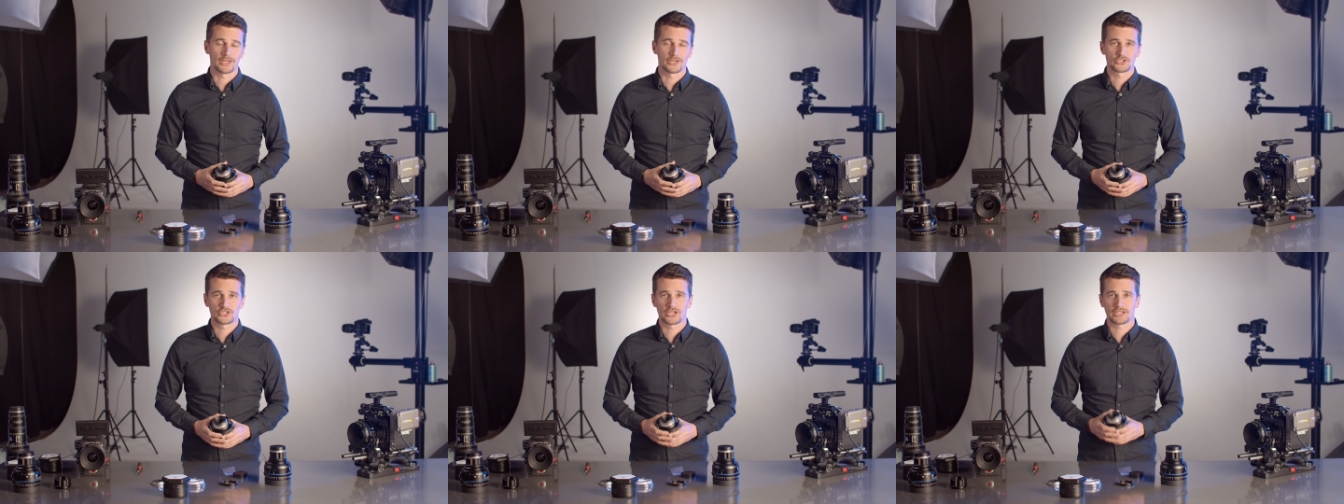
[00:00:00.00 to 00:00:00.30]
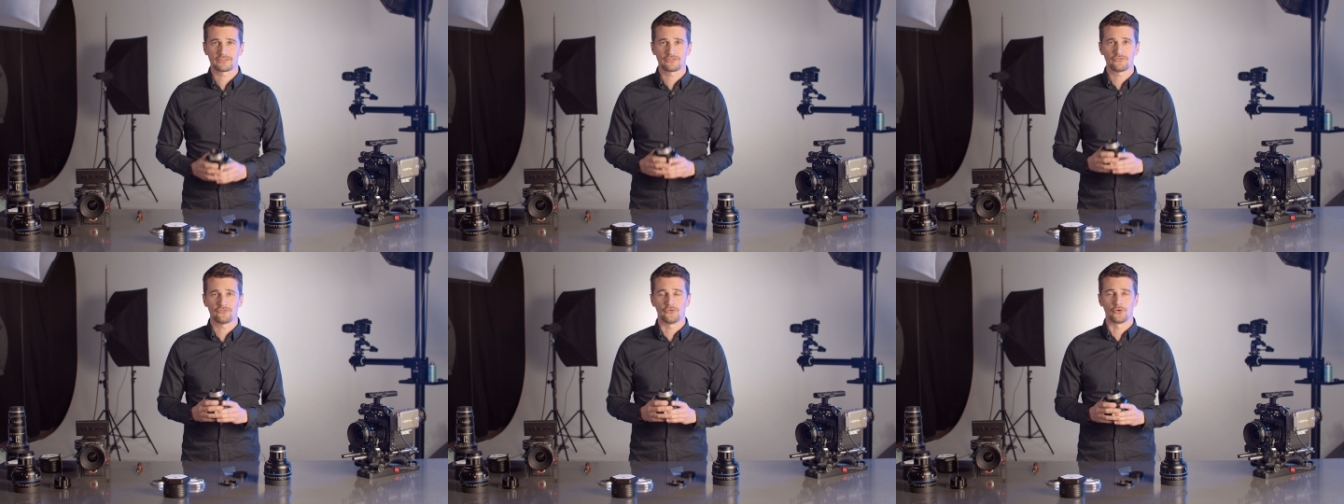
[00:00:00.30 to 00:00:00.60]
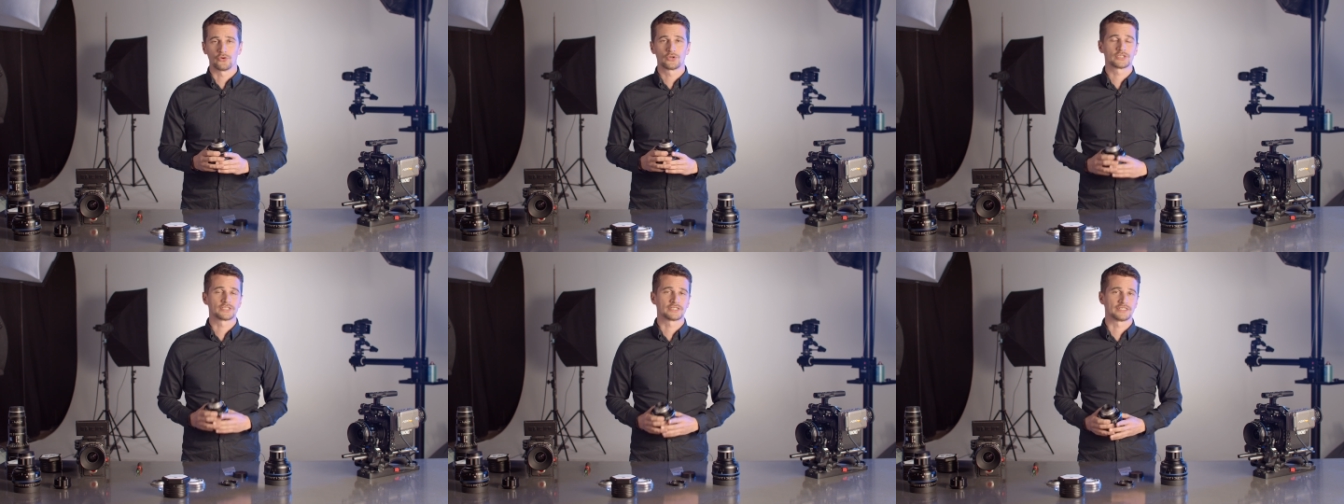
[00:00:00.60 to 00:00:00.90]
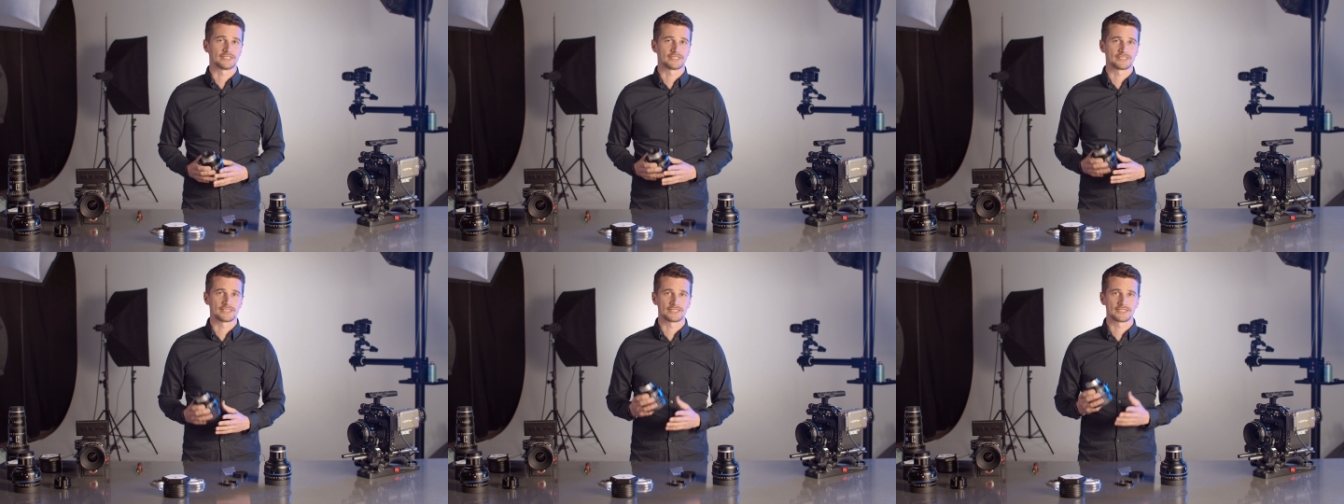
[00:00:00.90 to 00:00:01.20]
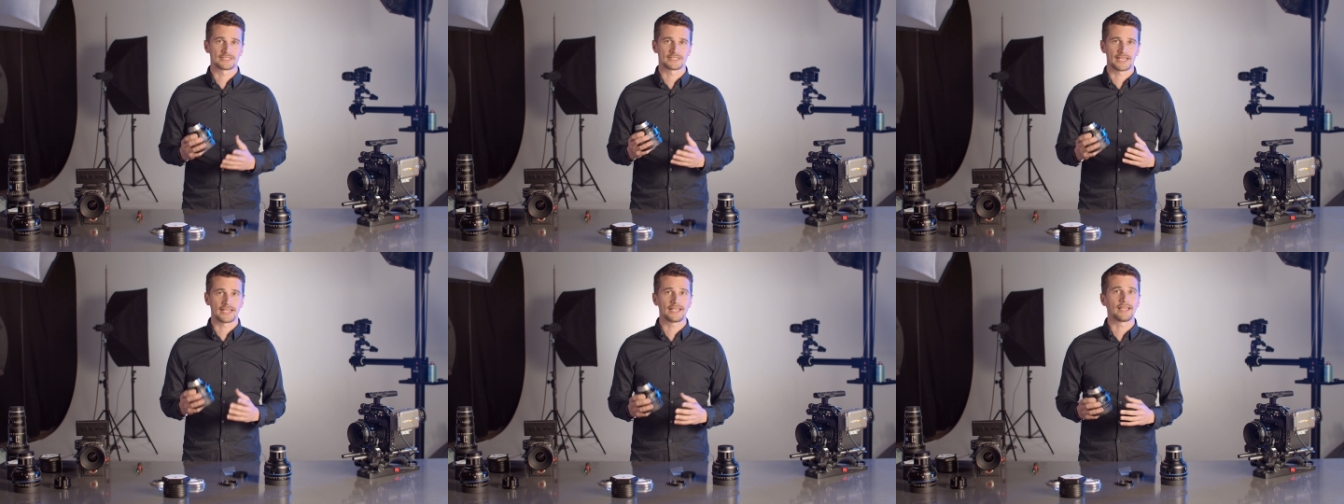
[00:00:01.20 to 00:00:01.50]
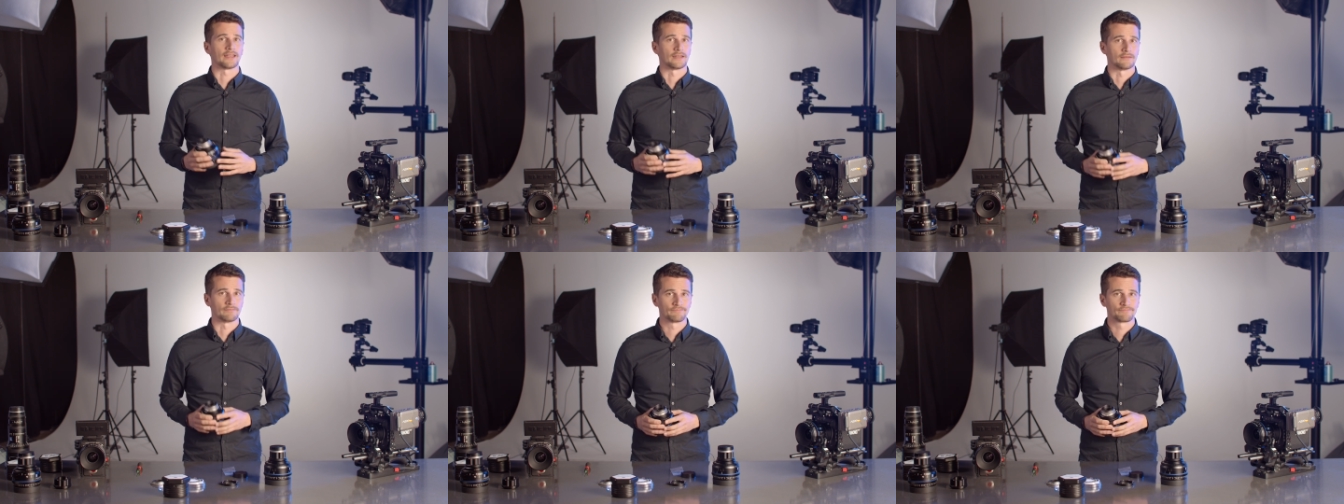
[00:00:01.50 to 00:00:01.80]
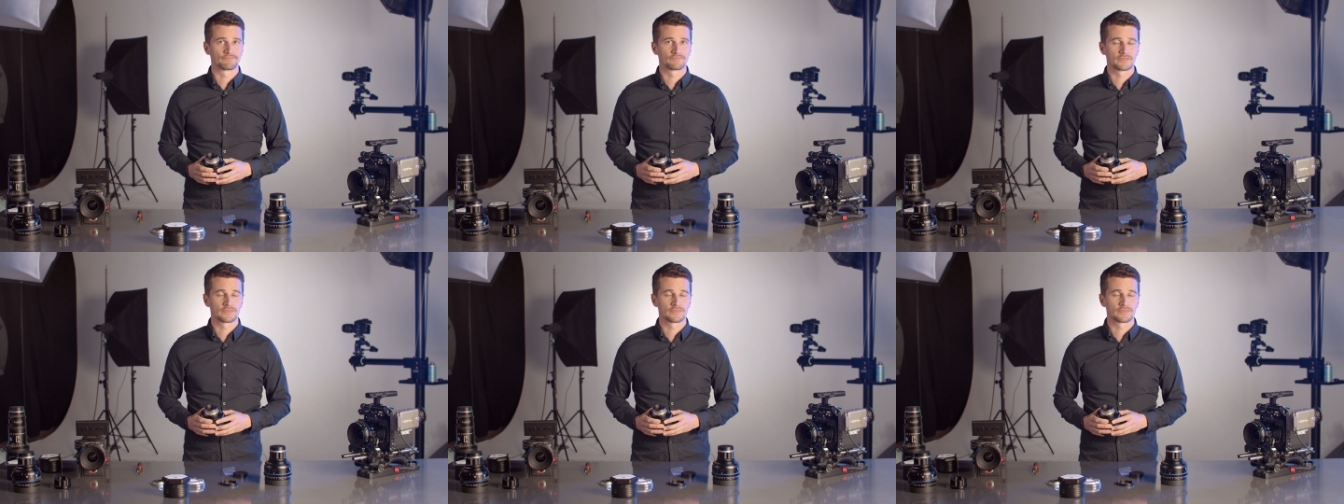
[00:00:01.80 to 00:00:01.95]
and check the focus distance again.